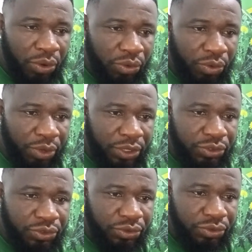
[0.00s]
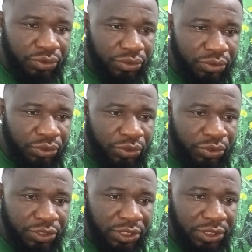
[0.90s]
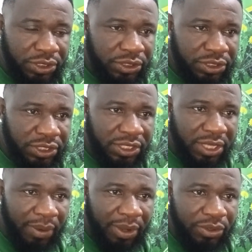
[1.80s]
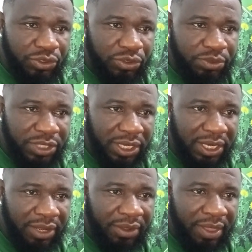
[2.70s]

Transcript: going to use it. See our YouTube channel